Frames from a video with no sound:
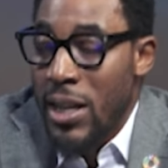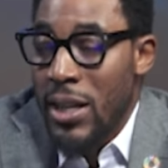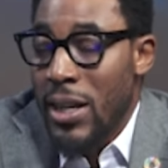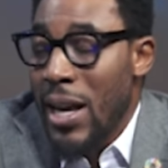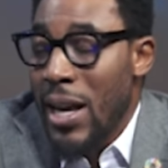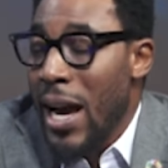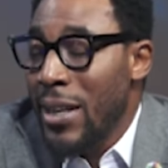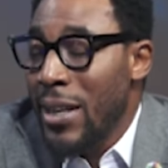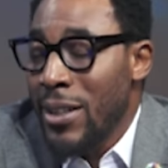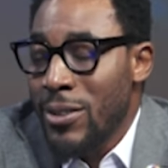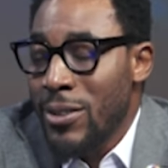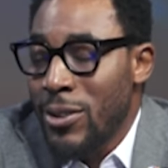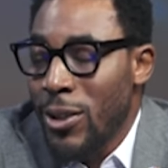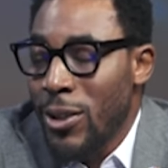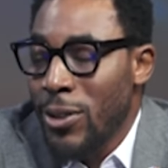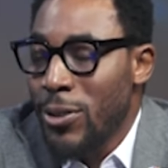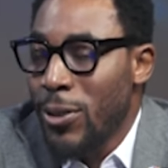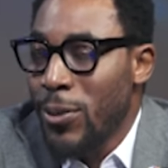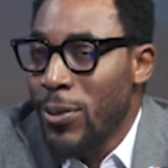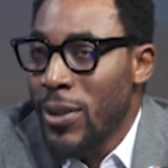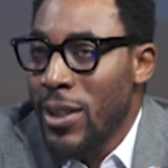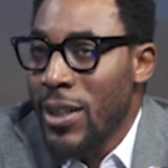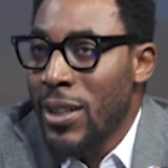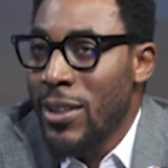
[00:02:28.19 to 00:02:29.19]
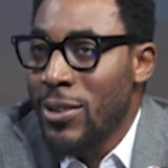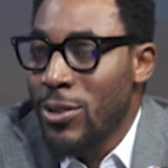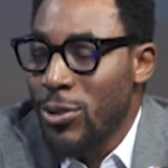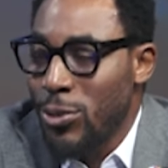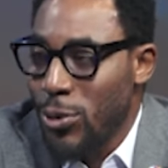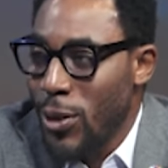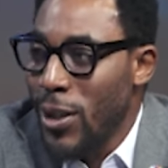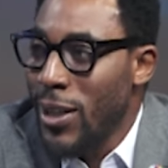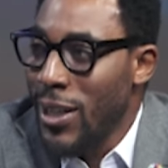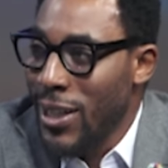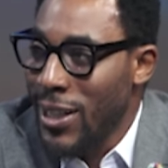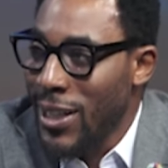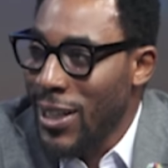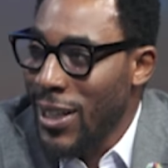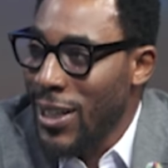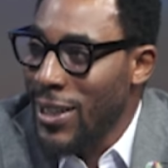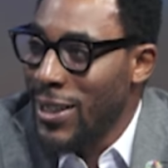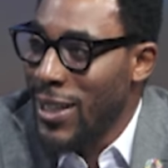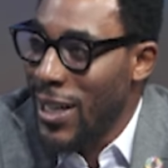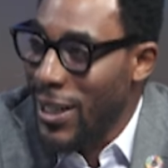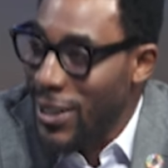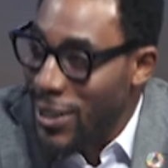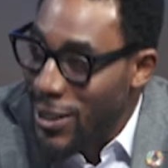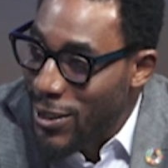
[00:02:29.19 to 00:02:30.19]
And it's not only in Sri Lanka
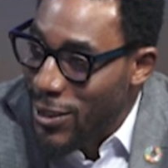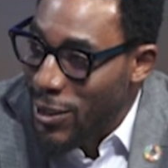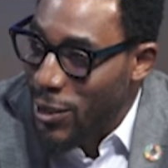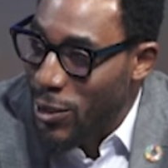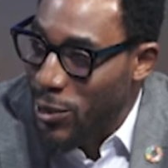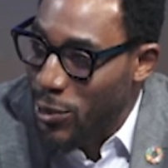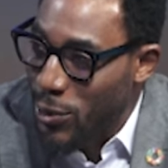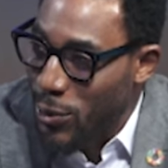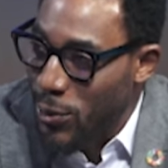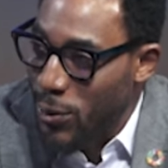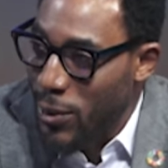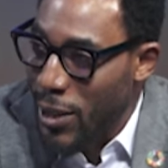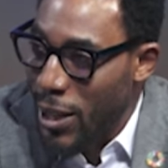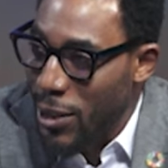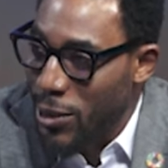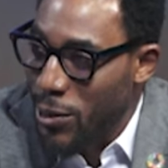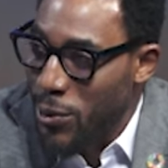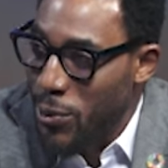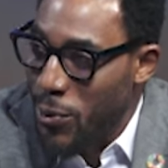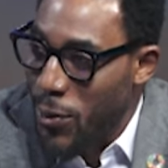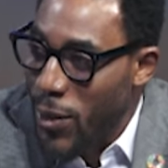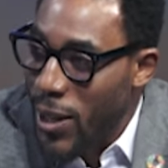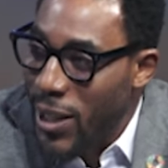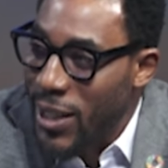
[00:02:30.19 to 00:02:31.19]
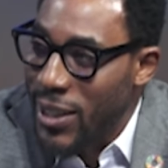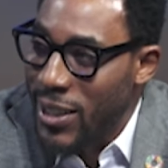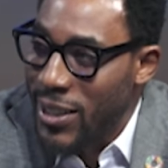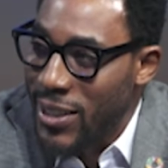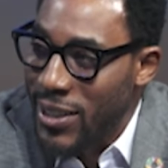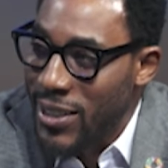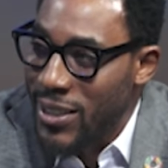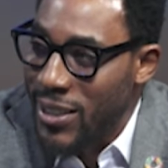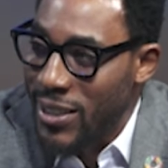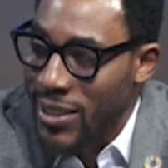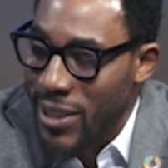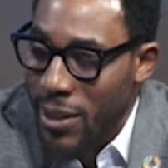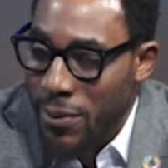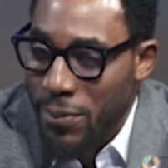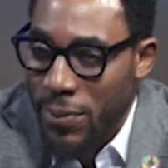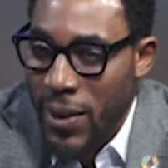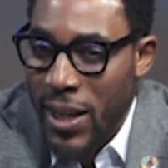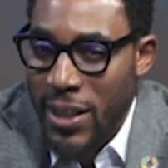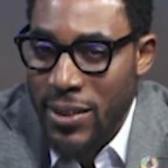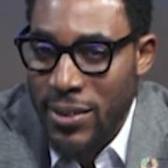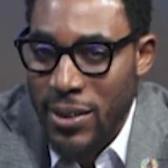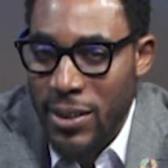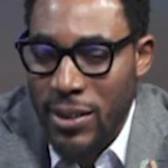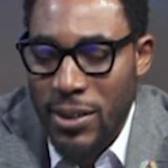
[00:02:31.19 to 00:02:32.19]
that this issue that you raise is
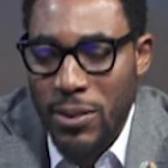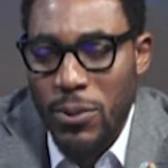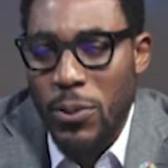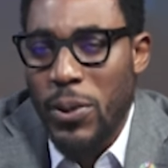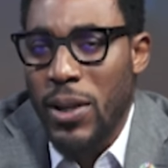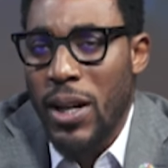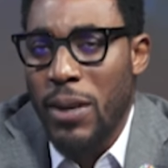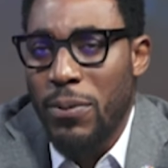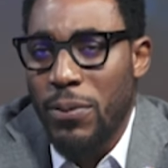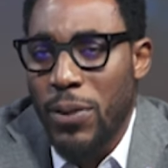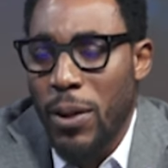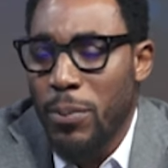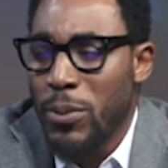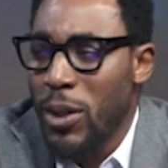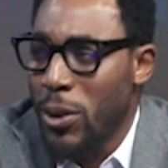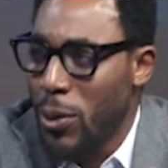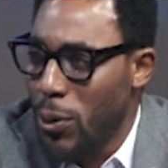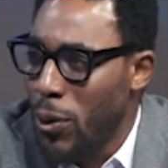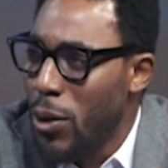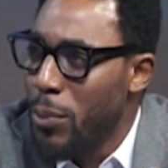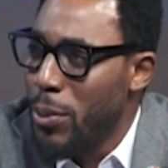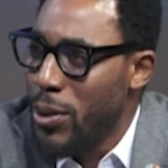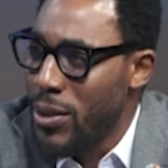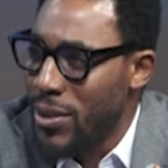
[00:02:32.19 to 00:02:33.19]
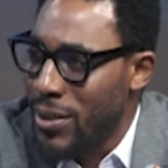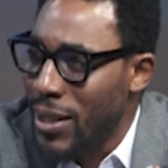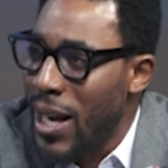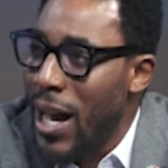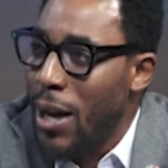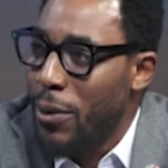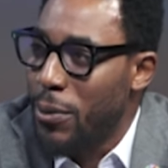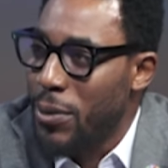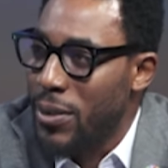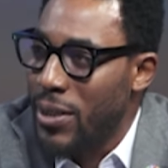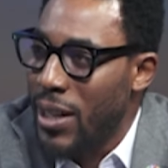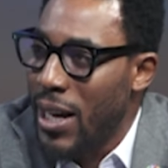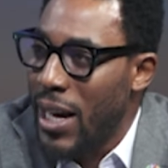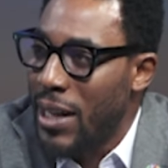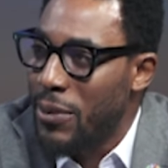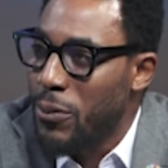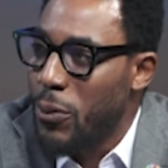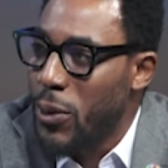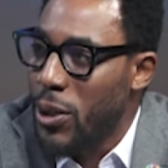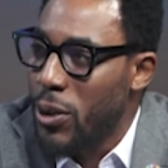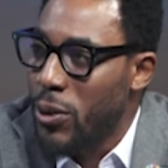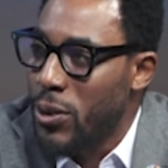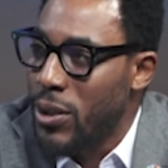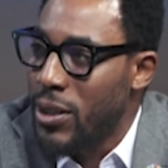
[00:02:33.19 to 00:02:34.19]
affecting. We are from the global south and
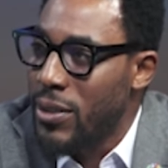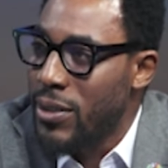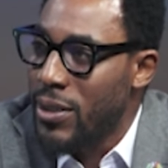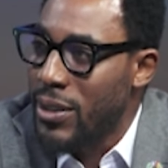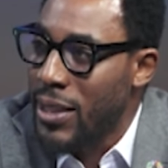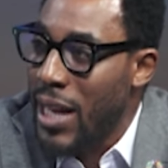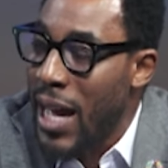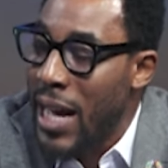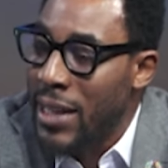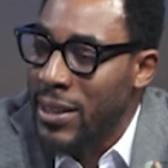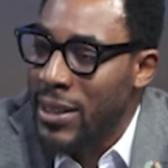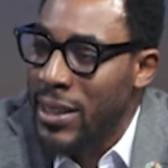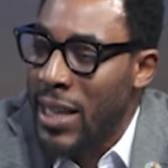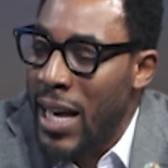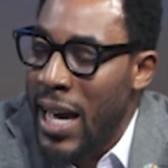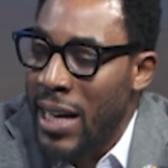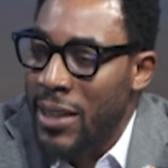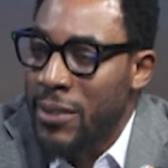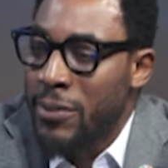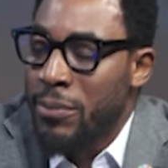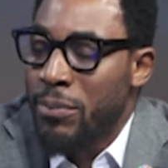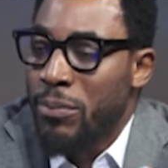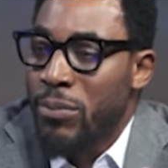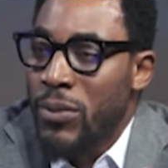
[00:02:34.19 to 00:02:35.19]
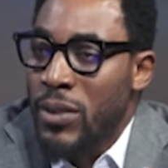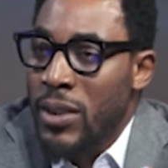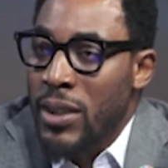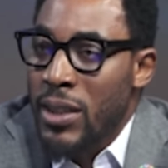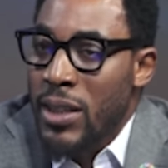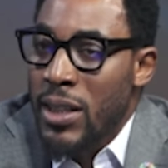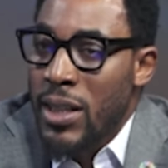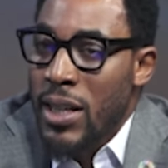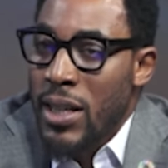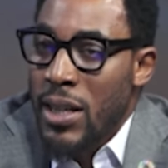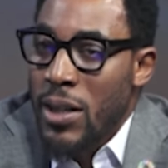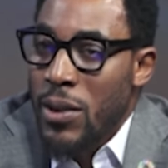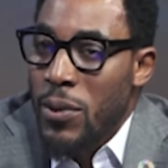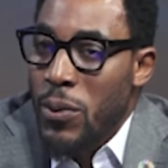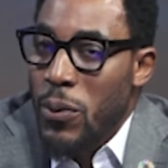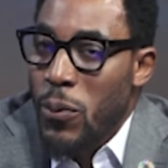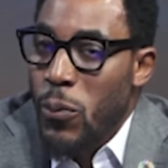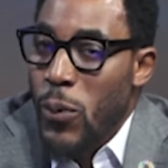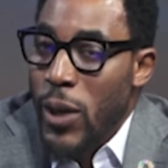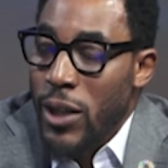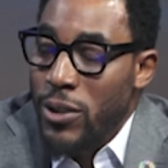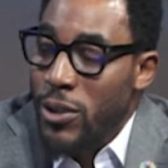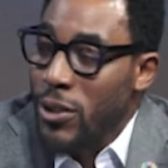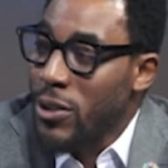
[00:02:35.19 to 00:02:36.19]
we understand that
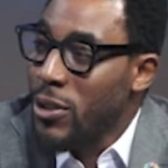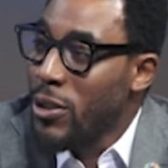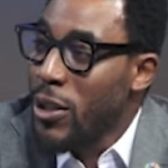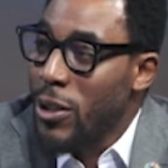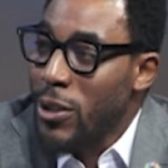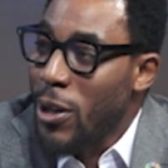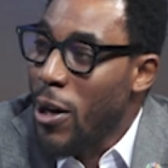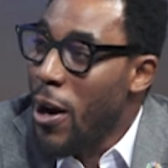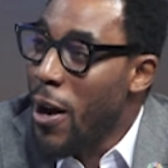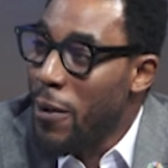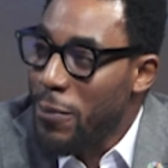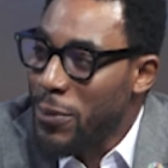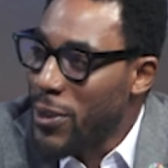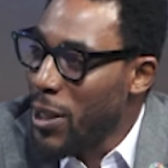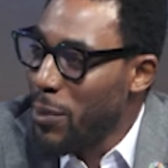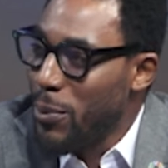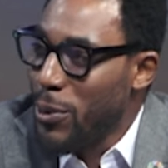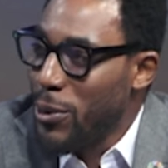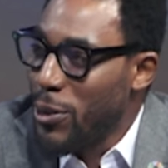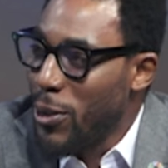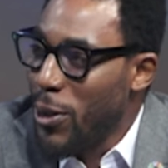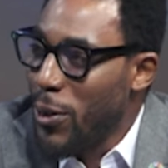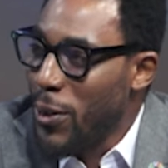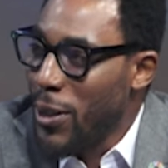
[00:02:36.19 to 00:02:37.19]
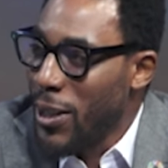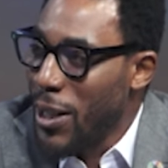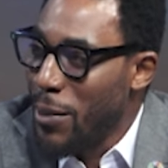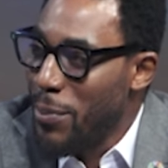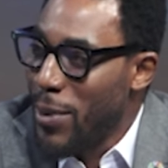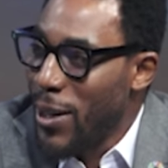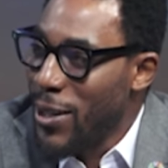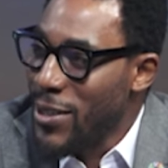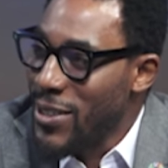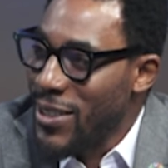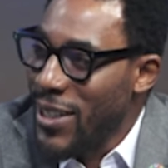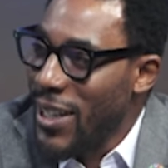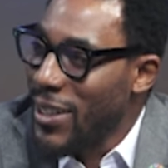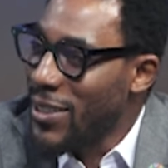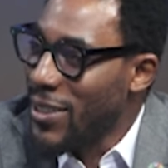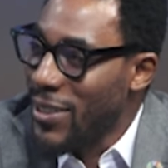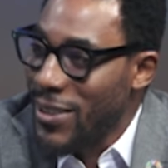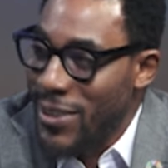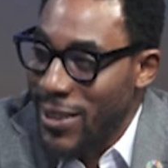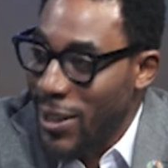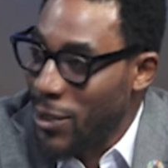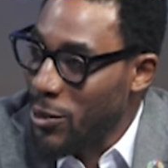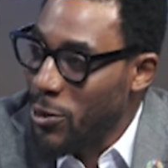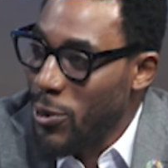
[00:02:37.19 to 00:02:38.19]
we are just not comfortable talking about sex and
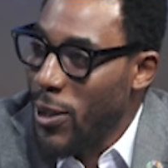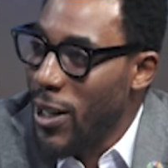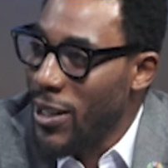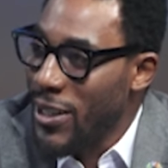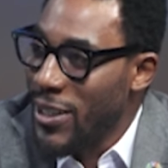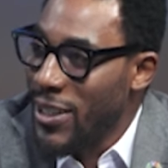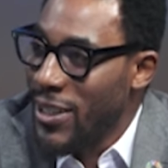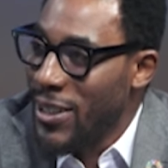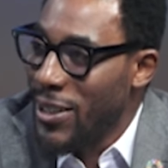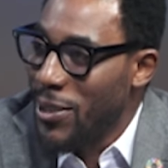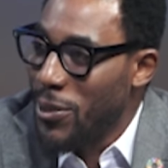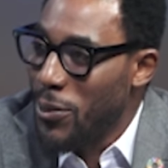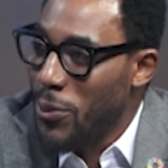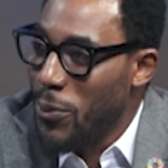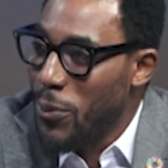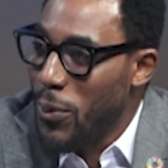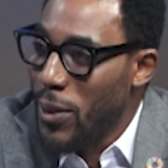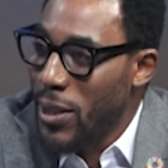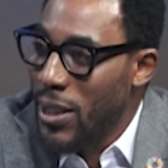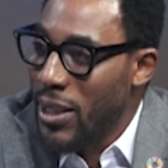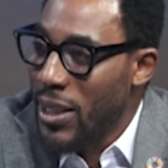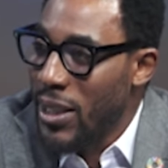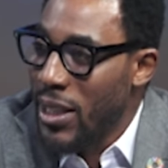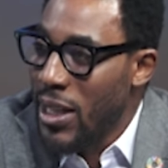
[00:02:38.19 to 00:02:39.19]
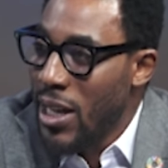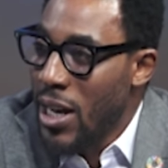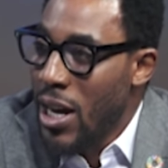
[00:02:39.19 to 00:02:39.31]
sexuality. Mm-hmm.